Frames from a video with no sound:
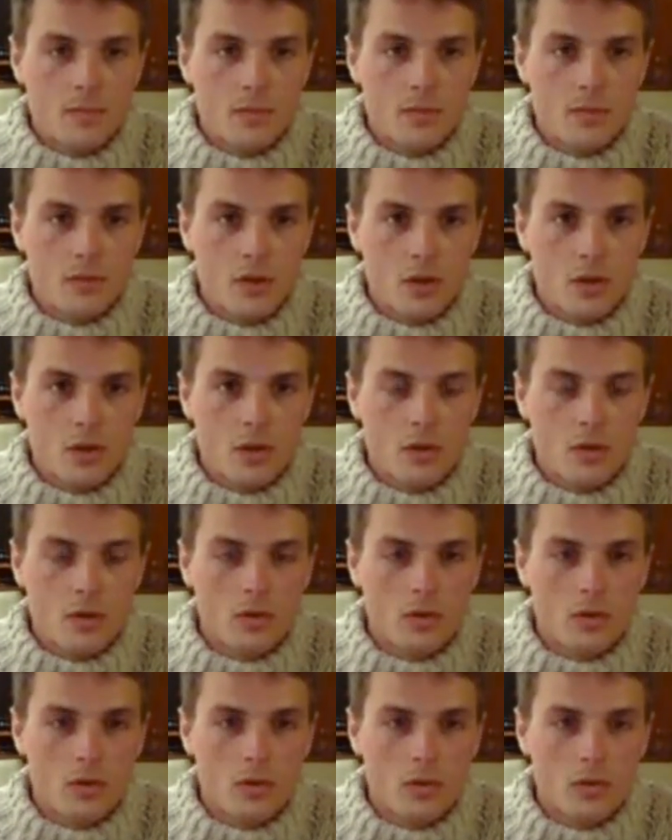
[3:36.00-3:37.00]

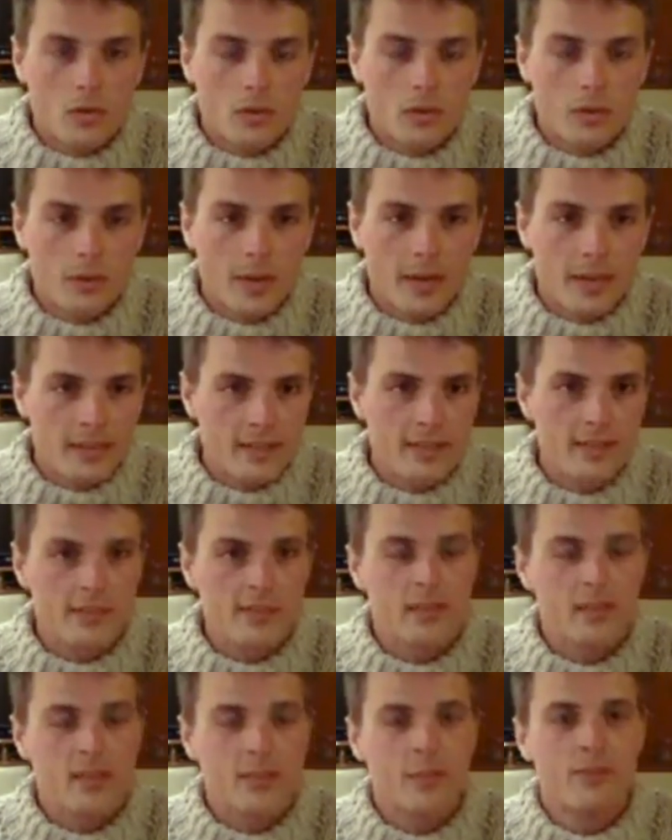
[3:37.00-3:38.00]
So the practice
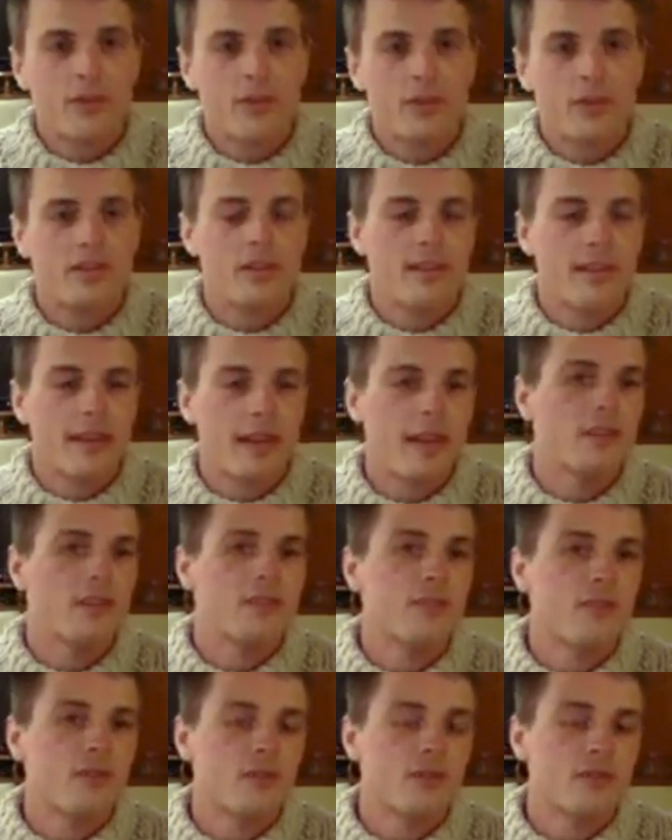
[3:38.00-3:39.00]
is going to be focused on that,
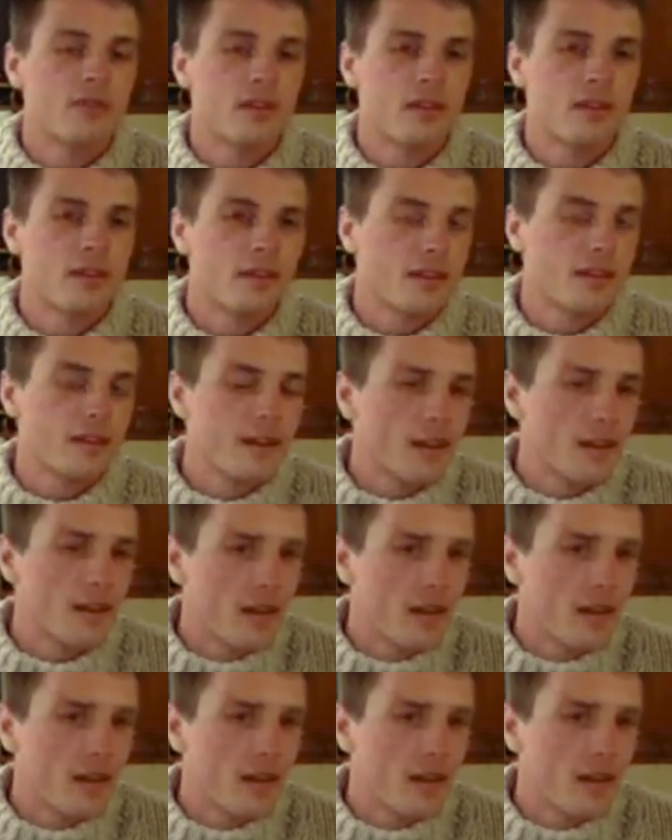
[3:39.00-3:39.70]
and focus on